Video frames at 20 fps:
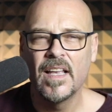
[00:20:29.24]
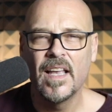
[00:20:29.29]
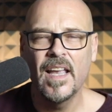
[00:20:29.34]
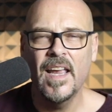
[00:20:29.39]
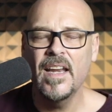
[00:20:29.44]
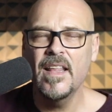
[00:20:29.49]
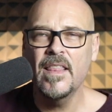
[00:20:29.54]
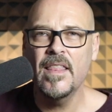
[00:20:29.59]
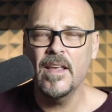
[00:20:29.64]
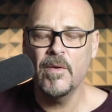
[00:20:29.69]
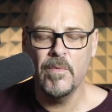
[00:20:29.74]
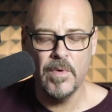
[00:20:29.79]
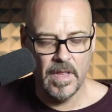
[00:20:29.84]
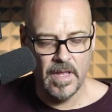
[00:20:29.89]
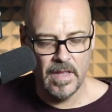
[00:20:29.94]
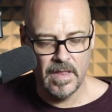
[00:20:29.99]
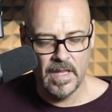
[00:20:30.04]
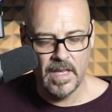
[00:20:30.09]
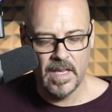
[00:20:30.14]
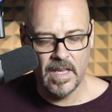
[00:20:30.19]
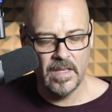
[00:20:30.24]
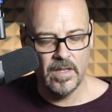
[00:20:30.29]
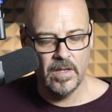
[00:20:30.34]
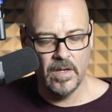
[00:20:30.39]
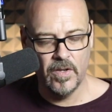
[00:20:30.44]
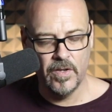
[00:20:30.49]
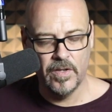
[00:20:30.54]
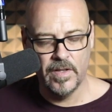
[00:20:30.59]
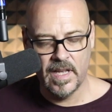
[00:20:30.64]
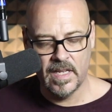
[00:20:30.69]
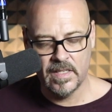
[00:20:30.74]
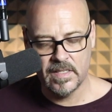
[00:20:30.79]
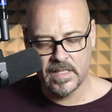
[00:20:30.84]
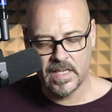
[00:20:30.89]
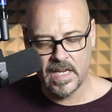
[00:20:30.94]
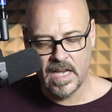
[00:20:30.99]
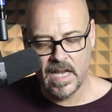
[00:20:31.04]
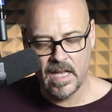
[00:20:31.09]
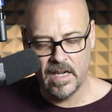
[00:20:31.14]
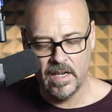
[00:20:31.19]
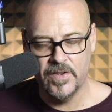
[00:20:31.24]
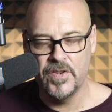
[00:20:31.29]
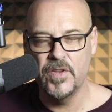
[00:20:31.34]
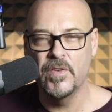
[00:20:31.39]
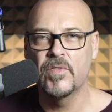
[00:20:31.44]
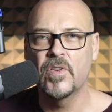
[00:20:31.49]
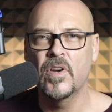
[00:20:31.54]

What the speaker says: Anything within there. You learn that scale and you've